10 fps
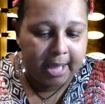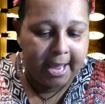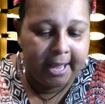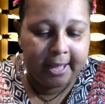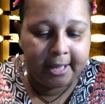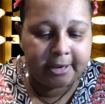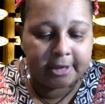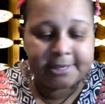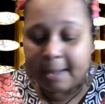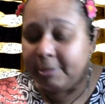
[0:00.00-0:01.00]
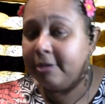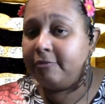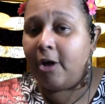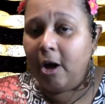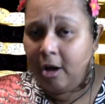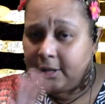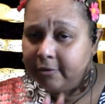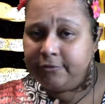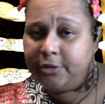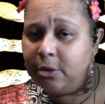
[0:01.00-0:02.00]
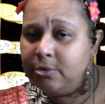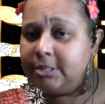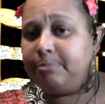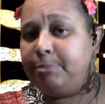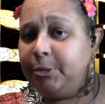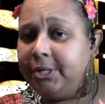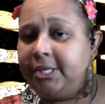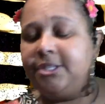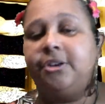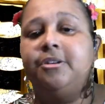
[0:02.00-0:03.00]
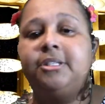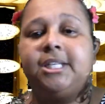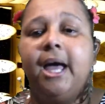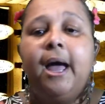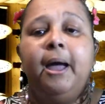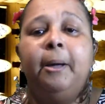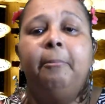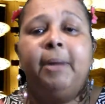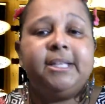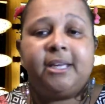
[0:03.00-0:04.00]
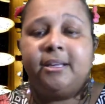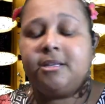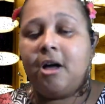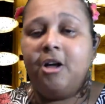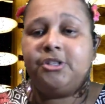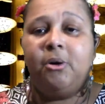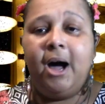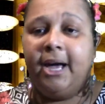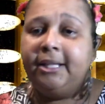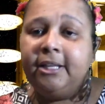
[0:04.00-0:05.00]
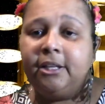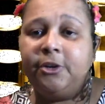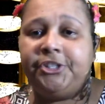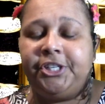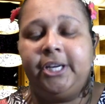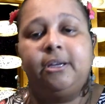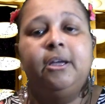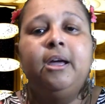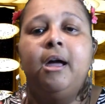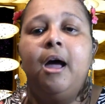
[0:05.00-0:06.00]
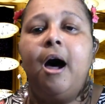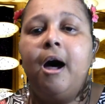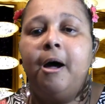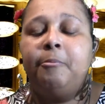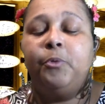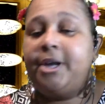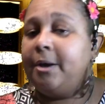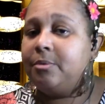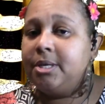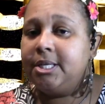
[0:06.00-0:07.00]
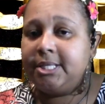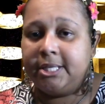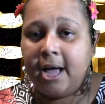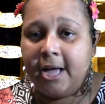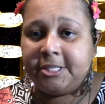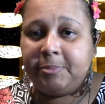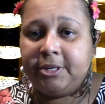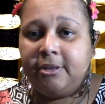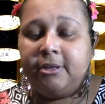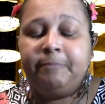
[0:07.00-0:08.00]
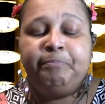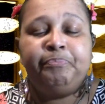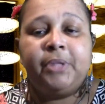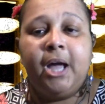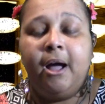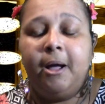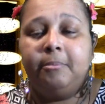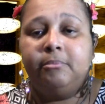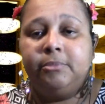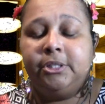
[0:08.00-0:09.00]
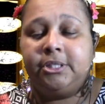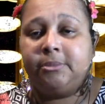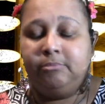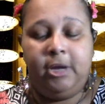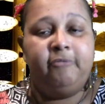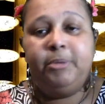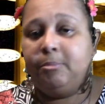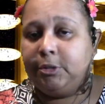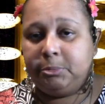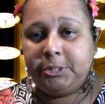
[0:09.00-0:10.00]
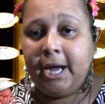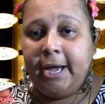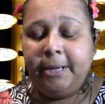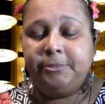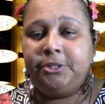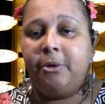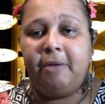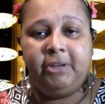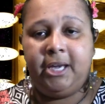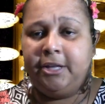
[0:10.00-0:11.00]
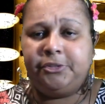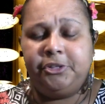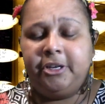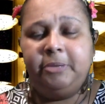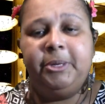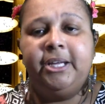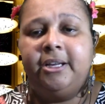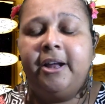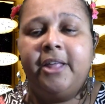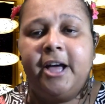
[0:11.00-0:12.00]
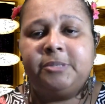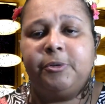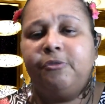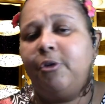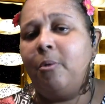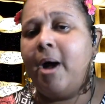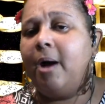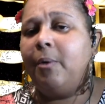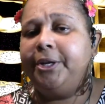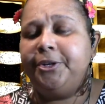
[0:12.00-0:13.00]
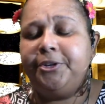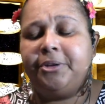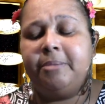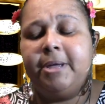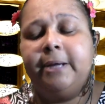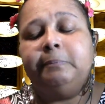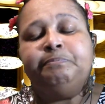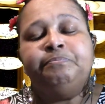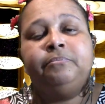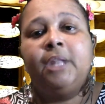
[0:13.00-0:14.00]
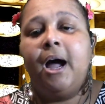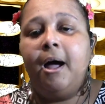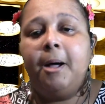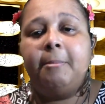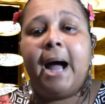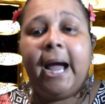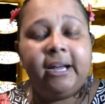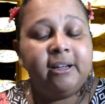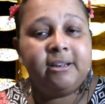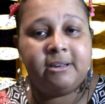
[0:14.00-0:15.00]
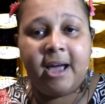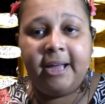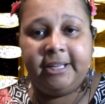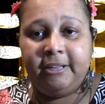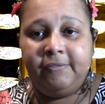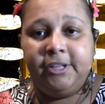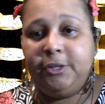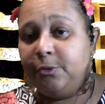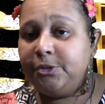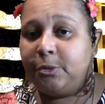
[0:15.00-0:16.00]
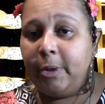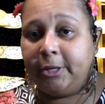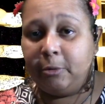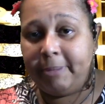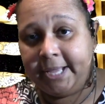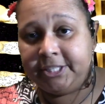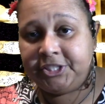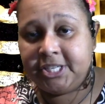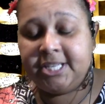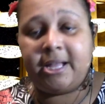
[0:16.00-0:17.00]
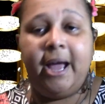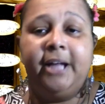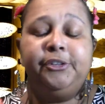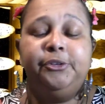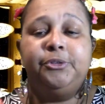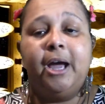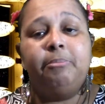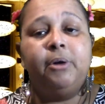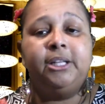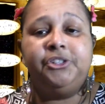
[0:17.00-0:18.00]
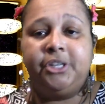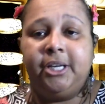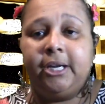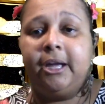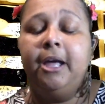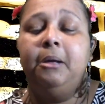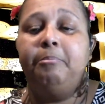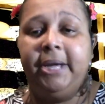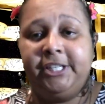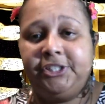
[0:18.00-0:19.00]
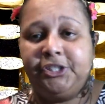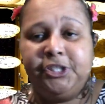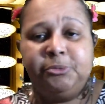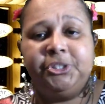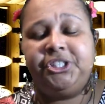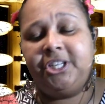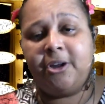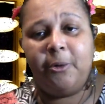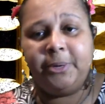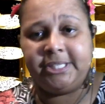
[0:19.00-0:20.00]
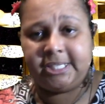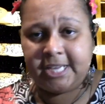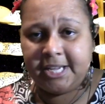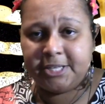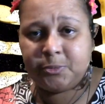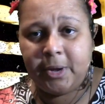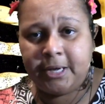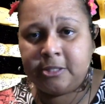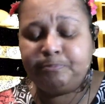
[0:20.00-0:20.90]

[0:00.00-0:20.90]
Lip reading: And on top of all of those beauty concerns, my skin is also highly allergic. When I was in the hospital, I've been multiple times, you know, having cancer, you're going to be in and out of the hospital for a while you're in treatment. I could not even use the regular bandages. I had to use hypoallergenic bandages, which didn't always stay as well.